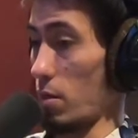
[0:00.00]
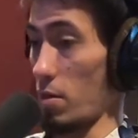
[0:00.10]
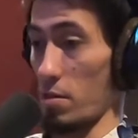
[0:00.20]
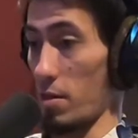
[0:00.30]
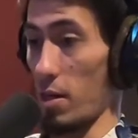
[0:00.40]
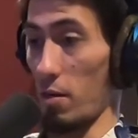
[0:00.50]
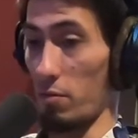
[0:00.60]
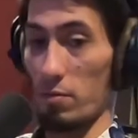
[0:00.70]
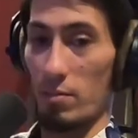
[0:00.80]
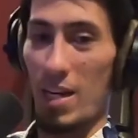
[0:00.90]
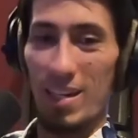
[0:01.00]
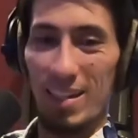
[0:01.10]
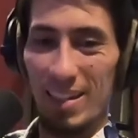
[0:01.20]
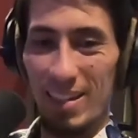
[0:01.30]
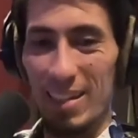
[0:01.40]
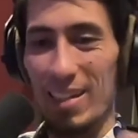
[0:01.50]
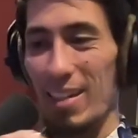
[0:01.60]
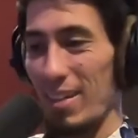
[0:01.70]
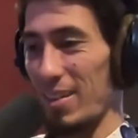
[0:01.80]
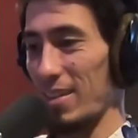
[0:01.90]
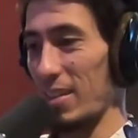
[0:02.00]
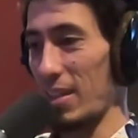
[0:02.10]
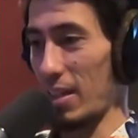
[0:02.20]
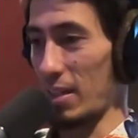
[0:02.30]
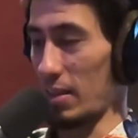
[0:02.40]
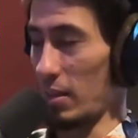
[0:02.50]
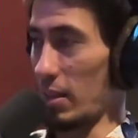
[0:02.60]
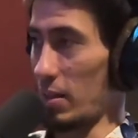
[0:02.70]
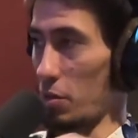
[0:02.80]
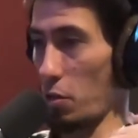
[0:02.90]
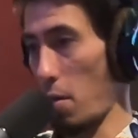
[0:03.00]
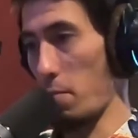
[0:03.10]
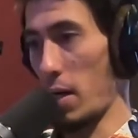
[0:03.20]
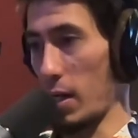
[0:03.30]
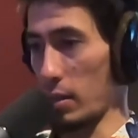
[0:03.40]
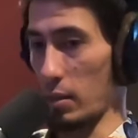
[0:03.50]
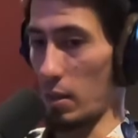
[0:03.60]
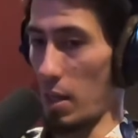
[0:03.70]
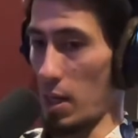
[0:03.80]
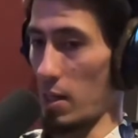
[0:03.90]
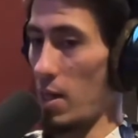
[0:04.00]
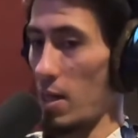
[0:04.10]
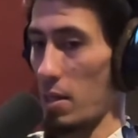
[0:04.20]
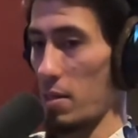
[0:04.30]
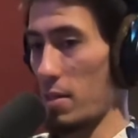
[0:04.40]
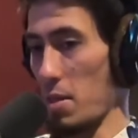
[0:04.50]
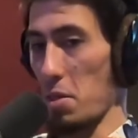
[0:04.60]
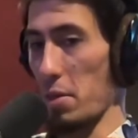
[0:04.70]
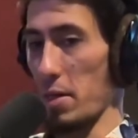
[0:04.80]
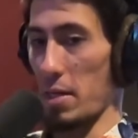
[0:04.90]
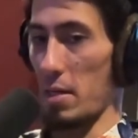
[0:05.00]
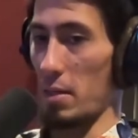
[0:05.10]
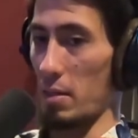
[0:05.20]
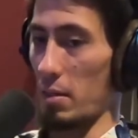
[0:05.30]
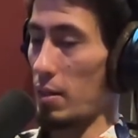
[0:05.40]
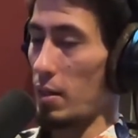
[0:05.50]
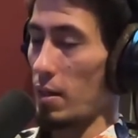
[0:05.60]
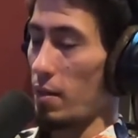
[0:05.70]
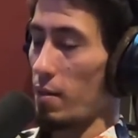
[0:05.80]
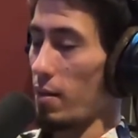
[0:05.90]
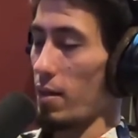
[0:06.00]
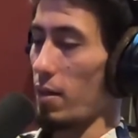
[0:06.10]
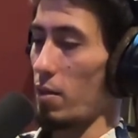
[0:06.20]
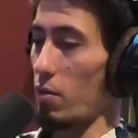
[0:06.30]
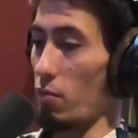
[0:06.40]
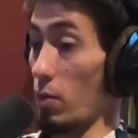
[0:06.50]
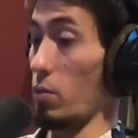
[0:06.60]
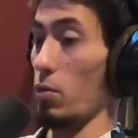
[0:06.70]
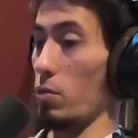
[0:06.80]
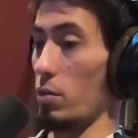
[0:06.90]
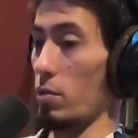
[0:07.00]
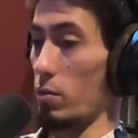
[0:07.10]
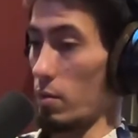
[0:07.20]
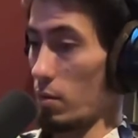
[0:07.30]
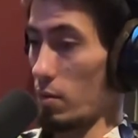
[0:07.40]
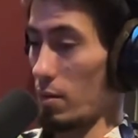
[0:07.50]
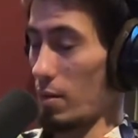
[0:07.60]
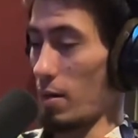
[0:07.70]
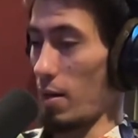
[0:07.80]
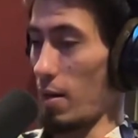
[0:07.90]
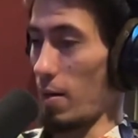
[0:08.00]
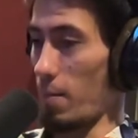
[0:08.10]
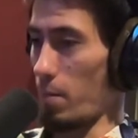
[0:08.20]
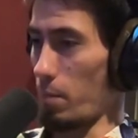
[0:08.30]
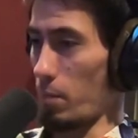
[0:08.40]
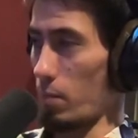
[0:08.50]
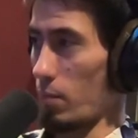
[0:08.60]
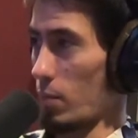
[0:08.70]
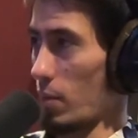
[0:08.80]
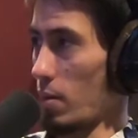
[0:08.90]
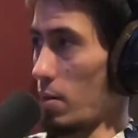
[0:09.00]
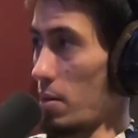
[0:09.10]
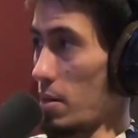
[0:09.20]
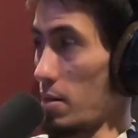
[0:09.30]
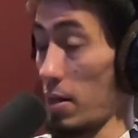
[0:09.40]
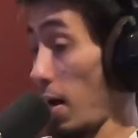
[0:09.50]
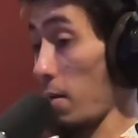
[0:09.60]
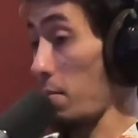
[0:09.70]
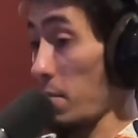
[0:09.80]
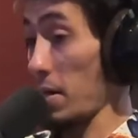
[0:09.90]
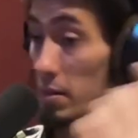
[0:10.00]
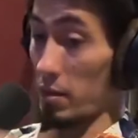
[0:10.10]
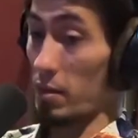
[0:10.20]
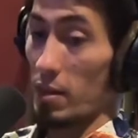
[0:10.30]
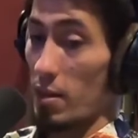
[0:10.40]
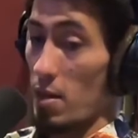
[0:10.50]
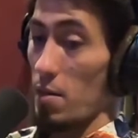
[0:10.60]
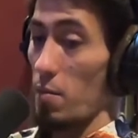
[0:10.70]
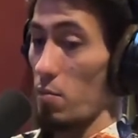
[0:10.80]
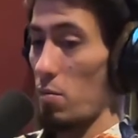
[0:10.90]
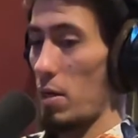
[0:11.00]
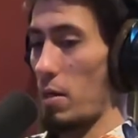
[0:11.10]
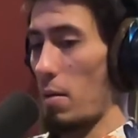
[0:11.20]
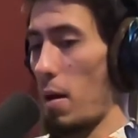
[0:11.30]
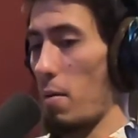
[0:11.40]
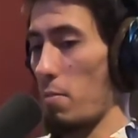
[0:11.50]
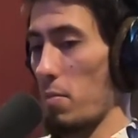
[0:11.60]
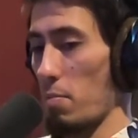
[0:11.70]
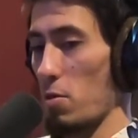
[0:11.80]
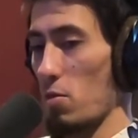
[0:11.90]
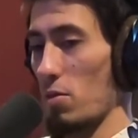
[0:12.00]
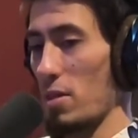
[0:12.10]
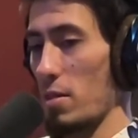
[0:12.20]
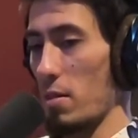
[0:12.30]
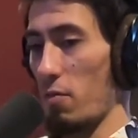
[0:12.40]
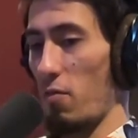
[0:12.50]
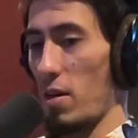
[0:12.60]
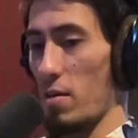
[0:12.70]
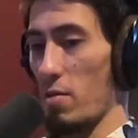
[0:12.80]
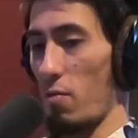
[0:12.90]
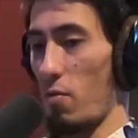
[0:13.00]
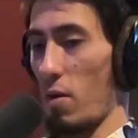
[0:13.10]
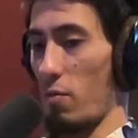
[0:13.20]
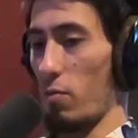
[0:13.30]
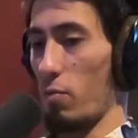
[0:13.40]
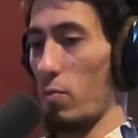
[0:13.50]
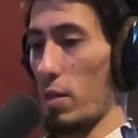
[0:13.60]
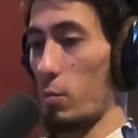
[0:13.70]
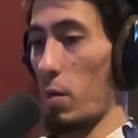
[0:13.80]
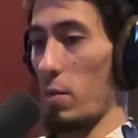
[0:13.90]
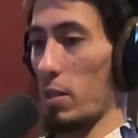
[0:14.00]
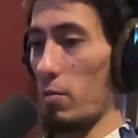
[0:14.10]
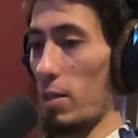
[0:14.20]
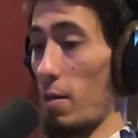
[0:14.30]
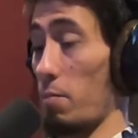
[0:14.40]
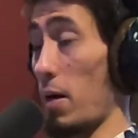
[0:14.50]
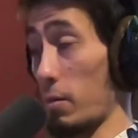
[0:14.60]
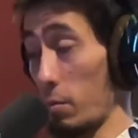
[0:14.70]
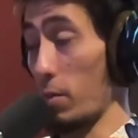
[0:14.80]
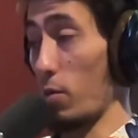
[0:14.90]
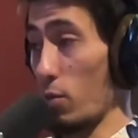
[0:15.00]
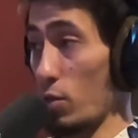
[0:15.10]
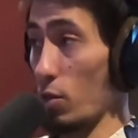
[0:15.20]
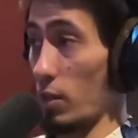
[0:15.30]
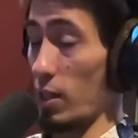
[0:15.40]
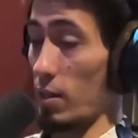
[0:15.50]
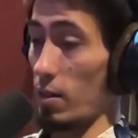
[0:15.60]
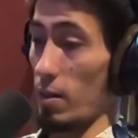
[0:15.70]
stuff. Like the kick, like the drum bus, and then the synth lead and the vocals on the entire mix. Like I'm currently in the phase of experimenting with that, possibly overdoing it,